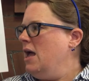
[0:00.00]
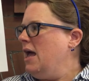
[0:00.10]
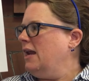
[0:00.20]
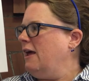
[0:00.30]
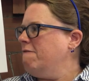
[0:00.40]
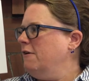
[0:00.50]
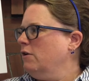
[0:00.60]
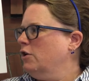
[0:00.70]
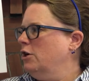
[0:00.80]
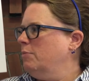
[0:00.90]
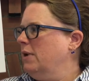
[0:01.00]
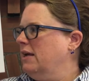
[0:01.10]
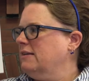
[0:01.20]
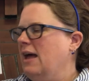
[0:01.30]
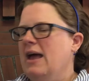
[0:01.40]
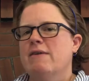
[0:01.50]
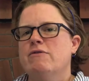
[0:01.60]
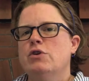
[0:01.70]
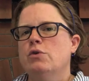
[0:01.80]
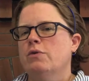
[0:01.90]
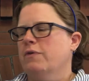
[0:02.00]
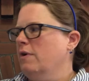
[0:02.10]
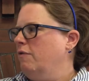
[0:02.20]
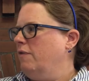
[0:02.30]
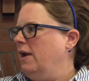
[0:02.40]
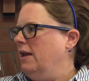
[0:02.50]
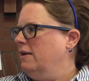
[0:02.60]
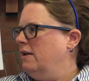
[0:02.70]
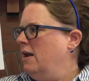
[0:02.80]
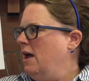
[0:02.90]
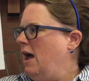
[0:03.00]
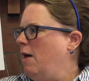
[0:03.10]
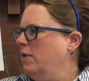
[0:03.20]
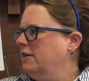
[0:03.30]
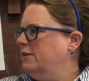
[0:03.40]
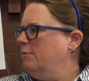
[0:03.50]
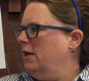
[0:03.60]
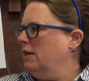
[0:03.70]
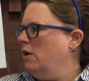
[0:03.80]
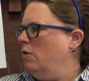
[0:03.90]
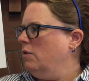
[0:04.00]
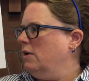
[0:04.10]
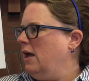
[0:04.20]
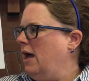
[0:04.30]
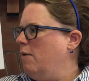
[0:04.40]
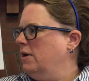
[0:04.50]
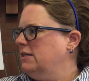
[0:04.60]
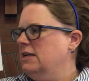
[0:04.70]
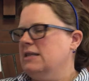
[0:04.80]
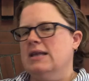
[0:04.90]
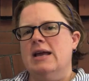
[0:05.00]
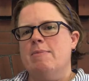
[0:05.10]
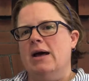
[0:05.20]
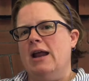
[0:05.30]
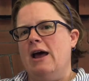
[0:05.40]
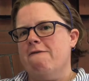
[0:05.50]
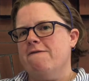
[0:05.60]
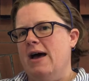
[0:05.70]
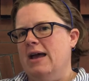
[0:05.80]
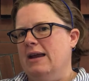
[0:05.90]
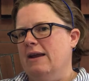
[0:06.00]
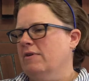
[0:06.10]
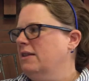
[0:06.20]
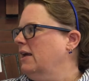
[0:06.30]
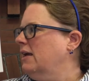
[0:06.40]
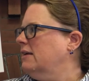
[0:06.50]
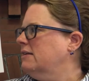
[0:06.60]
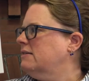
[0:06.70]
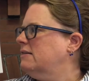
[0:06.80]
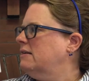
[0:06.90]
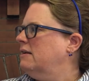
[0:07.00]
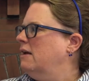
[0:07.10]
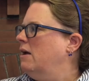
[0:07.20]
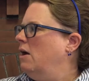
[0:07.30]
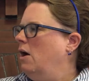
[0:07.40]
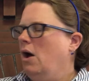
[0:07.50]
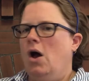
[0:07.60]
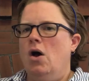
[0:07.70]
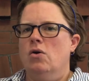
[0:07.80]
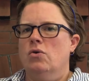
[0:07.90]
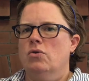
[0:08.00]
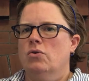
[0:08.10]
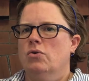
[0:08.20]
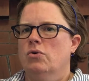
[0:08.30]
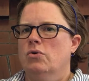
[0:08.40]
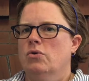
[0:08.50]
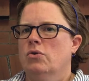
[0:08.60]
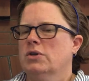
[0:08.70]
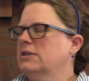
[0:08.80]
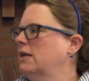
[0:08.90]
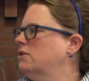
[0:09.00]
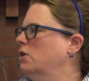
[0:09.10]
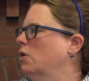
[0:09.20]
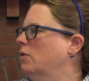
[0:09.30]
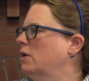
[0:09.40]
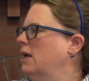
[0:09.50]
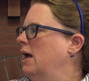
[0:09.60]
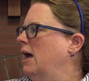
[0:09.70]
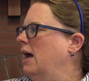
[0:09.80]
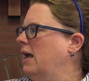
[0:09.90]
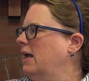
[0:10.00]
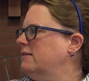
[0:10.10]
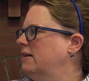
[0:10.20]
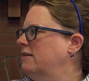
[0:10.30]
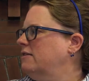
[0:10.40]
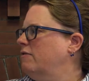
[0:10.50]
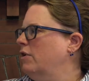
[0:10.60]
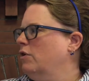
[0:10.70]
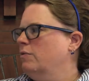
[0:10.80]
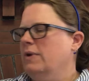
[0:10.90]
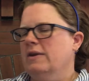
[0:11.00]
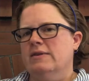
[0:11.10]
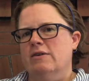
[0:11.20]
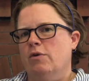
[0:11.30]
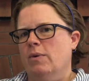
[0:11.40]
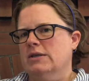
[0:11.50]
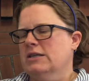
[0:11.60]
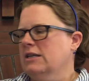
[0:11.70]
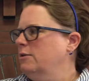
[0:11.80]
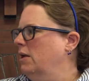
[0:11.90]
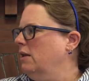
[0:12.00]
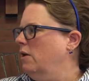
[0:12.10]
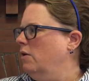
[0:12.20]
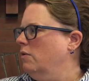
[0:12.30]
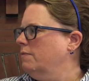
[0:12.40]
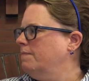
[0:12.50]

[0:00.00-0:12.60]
And I felt good because I have you for a friend. I wanted to be alone. I wanted to think about how fine everything is." "Oh," said Toad, "I guess that is a very good reason for wanting to be alone."